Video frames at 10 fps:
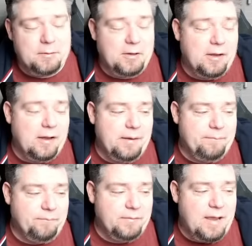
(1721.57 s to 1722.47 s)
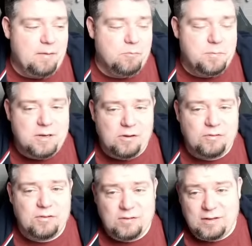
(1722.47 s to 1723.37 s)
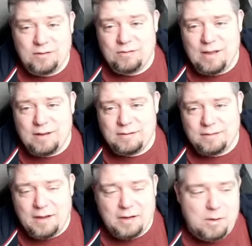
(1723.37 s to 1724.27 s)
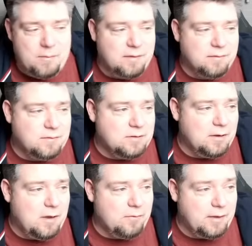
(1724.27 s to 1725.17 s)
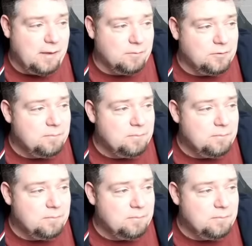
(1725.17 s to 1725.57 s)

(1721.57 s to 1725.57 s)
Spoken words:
but yeah, it would be nice to see a standard that come into other games.